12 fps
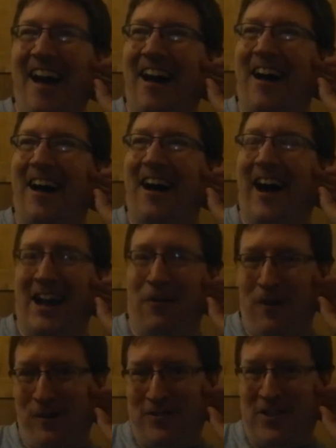uh, I know
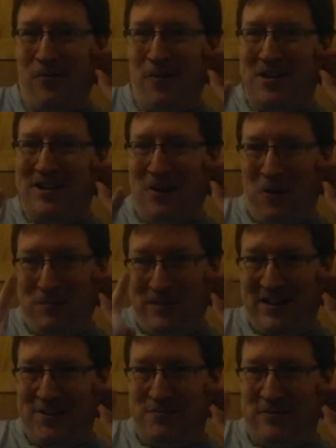I use that word a lot, but
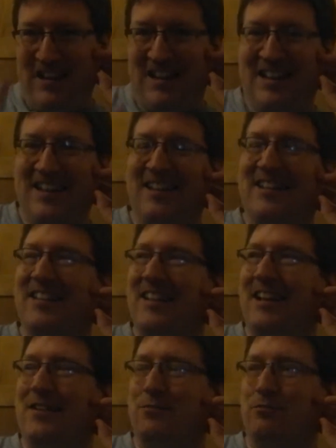it's really
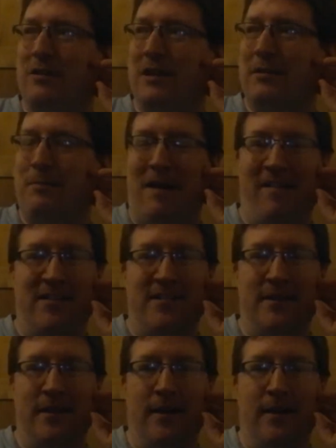it's really merited
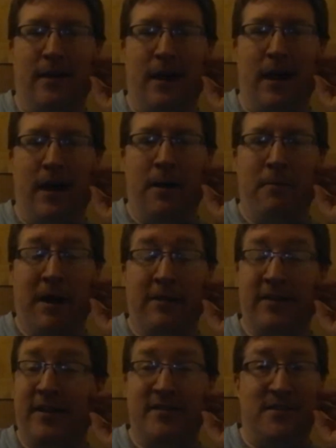here. Um, I
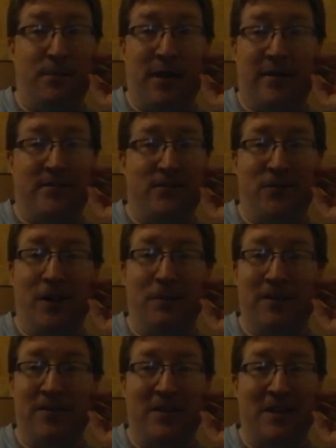think it's the best film
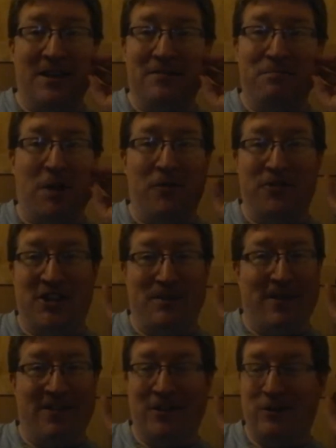in the Marvel
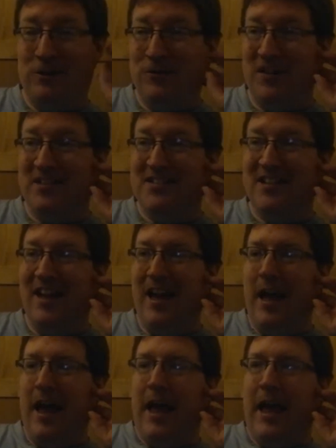Cinematic Universe.
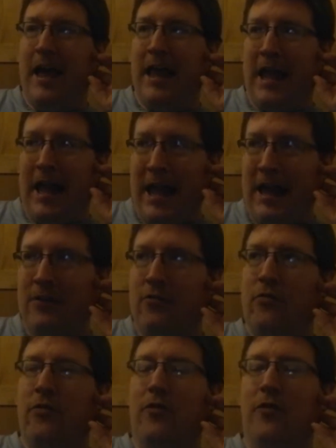It
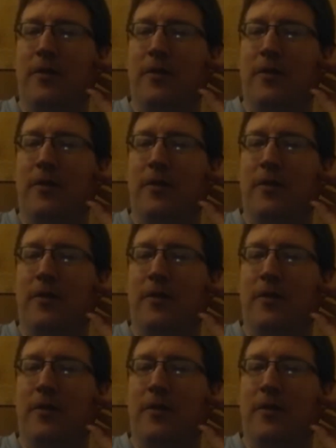has